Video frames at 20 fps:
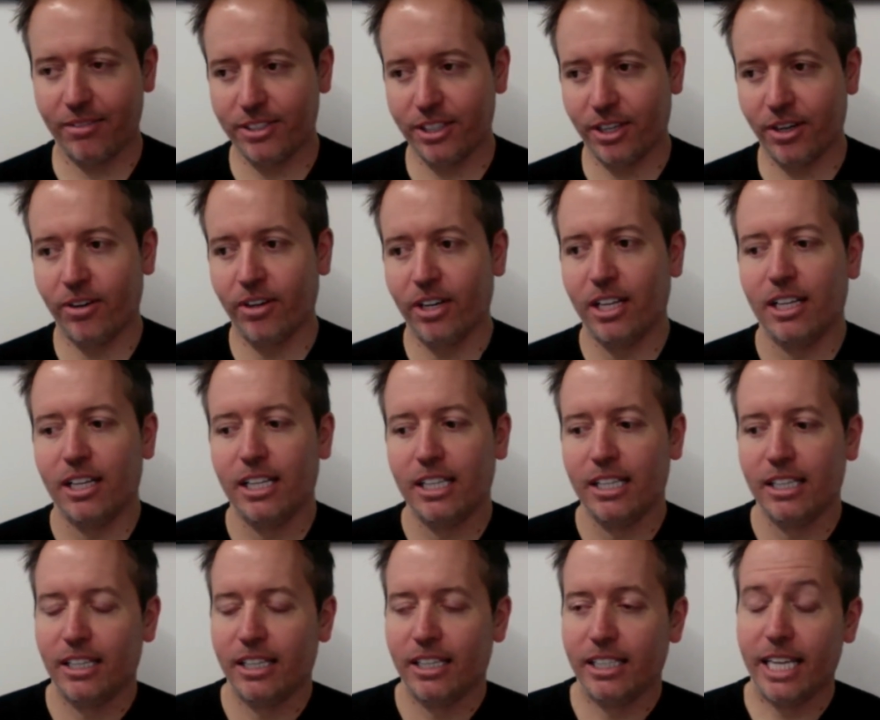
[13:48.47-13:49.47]
So
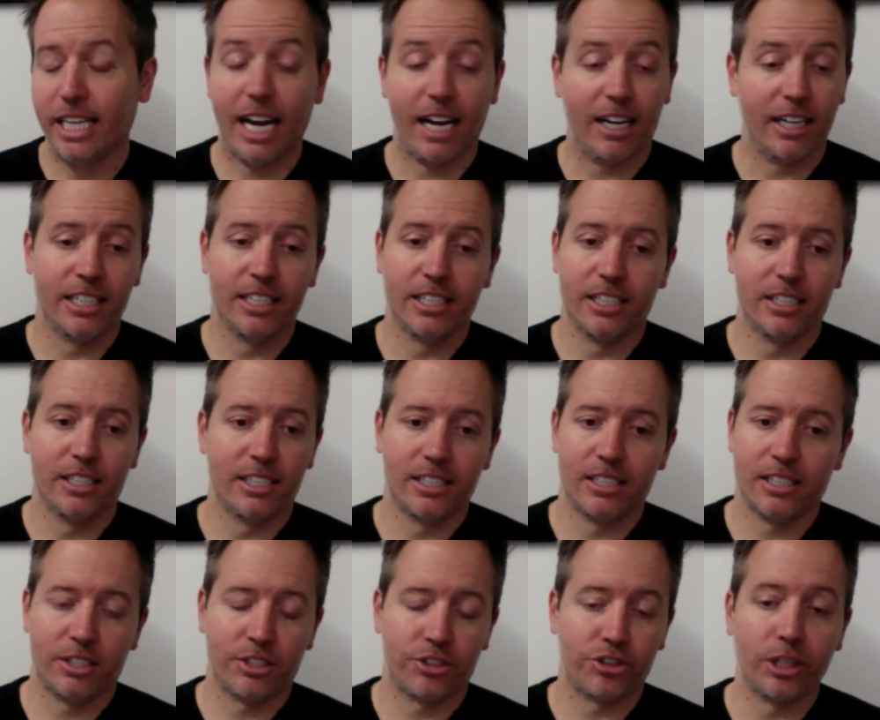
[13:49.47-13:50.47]
yeah, it is
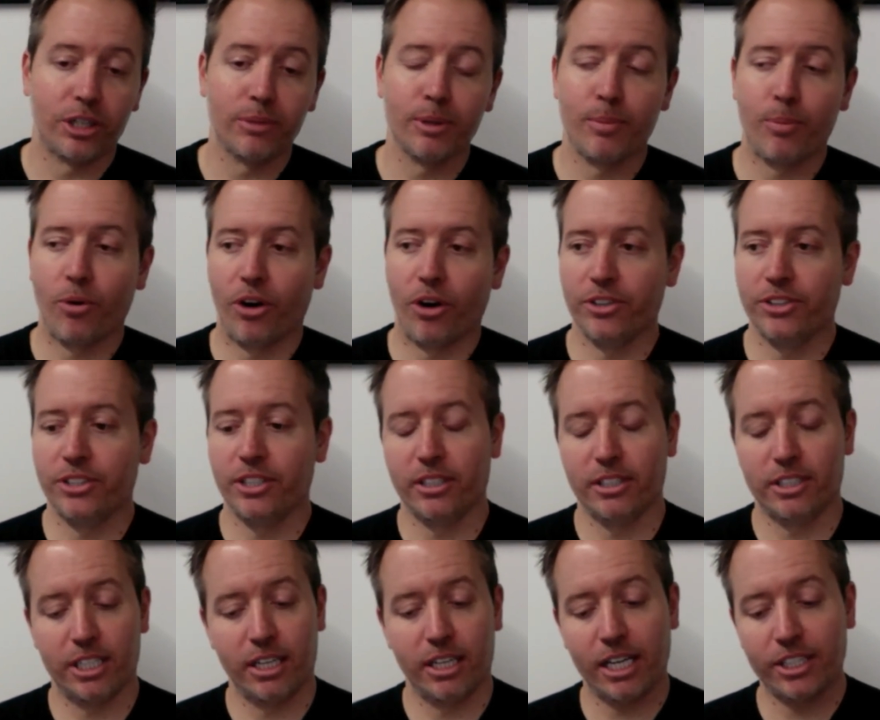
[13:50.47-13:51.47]
extremely important
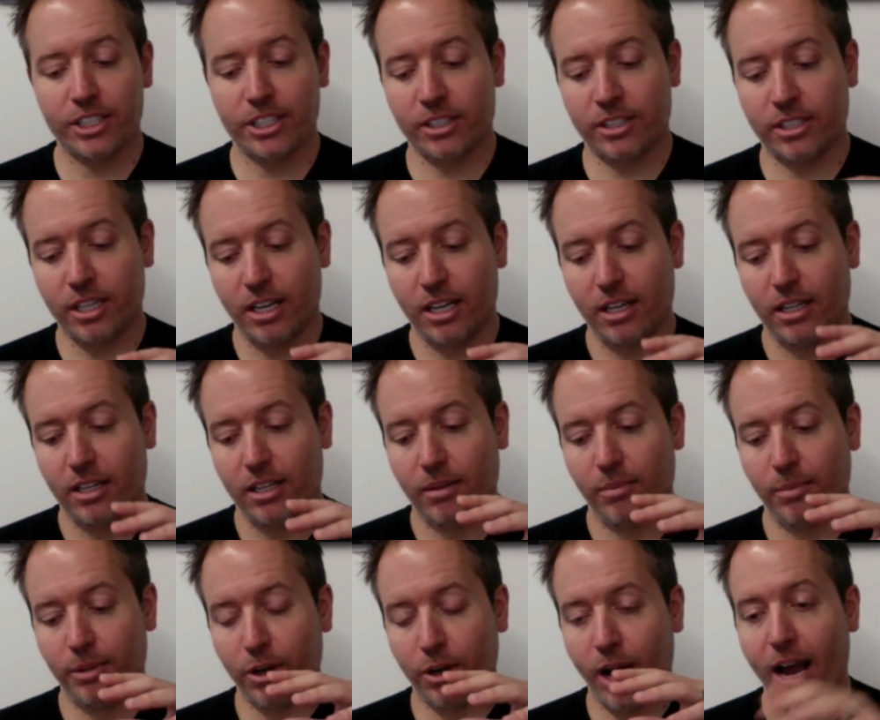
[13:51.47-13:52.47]
to not just,
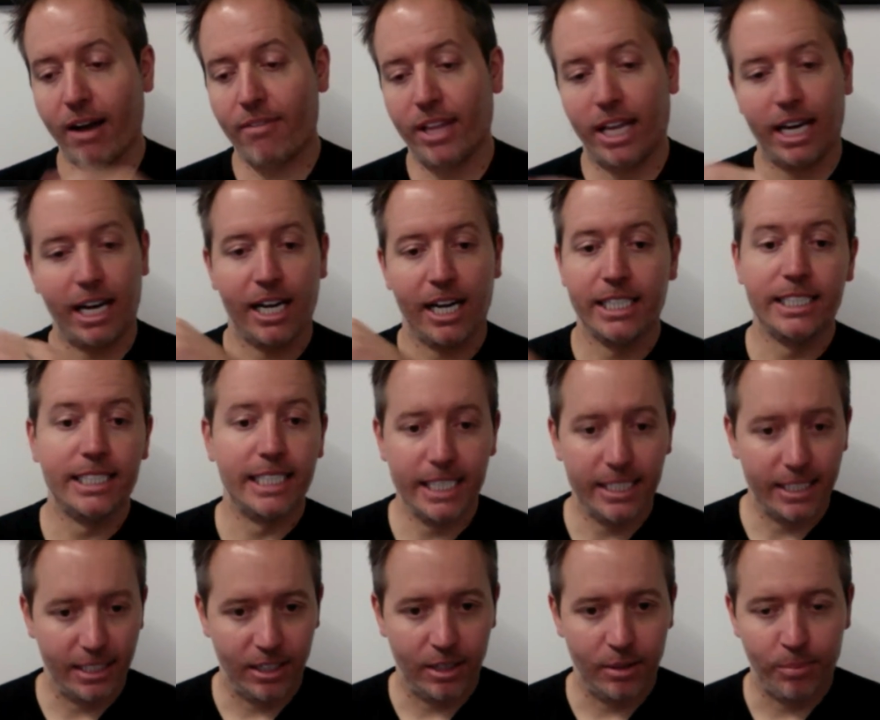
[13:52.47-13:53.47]
have that
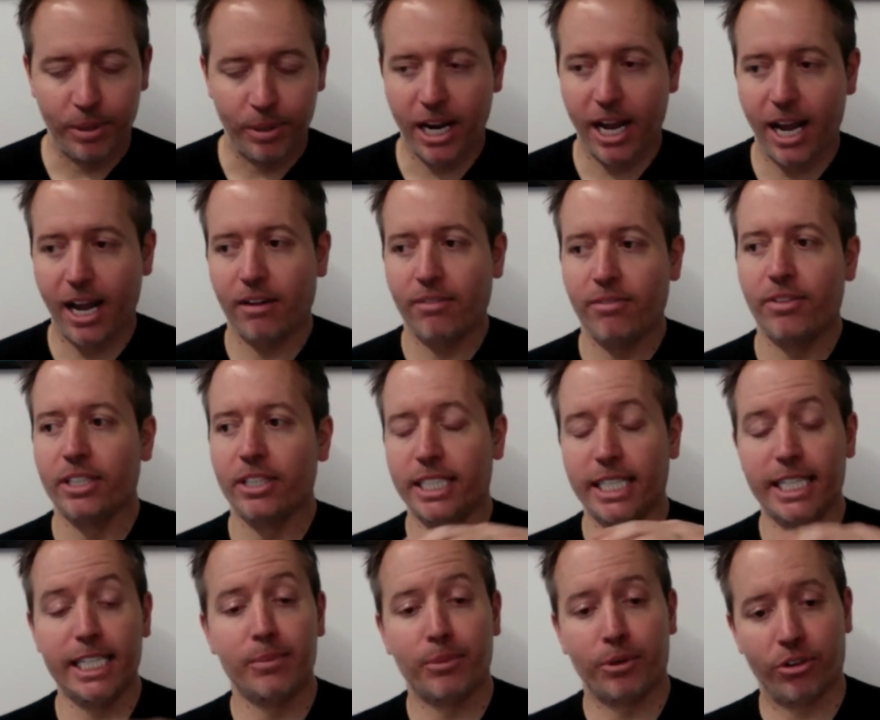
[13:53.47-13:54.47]
idea, but have the
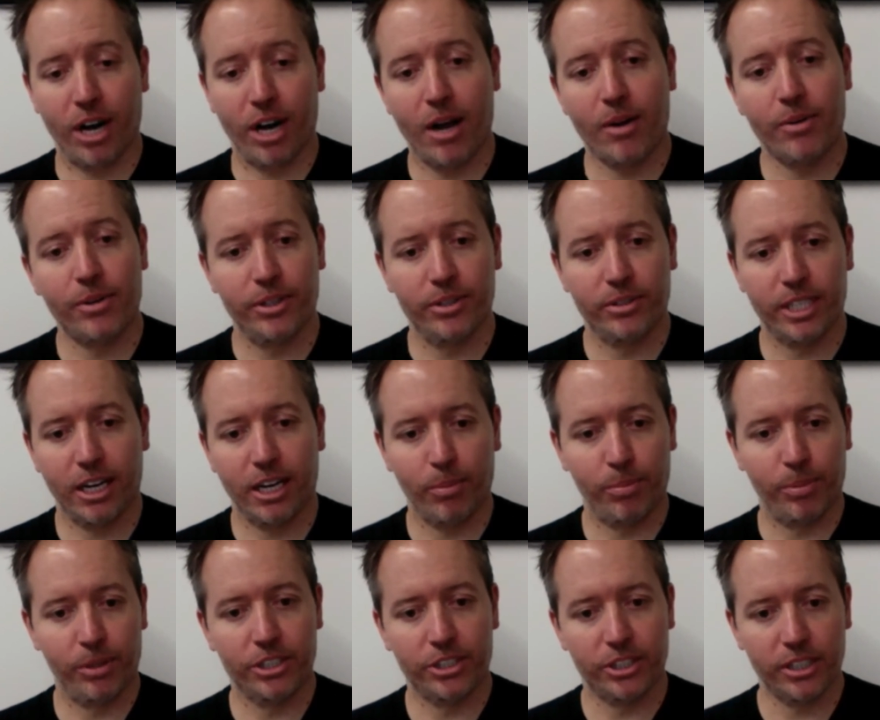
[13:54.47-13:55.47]
team around you to help
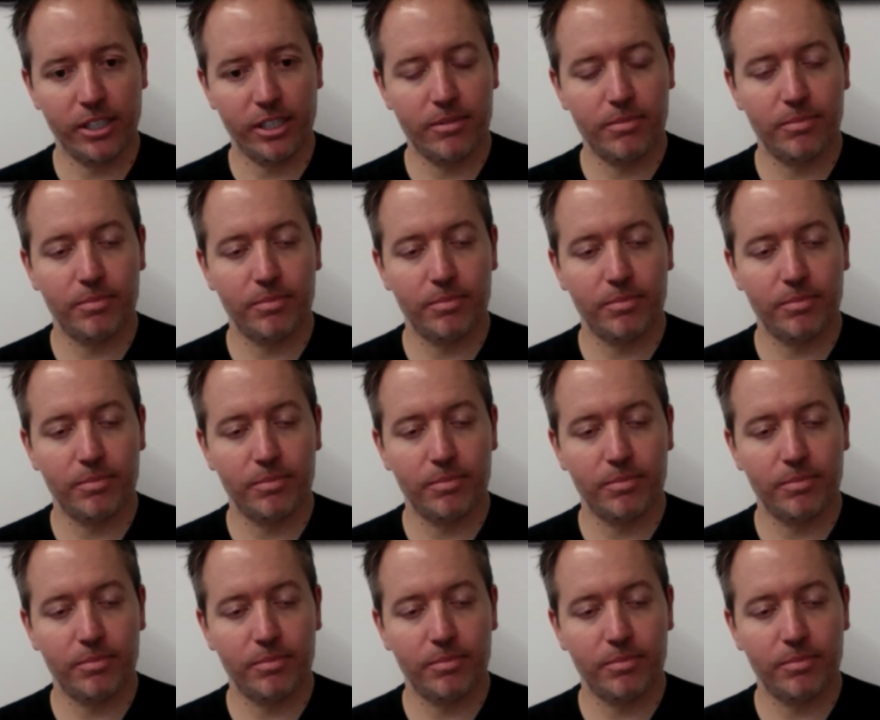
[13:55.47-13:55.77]
push it.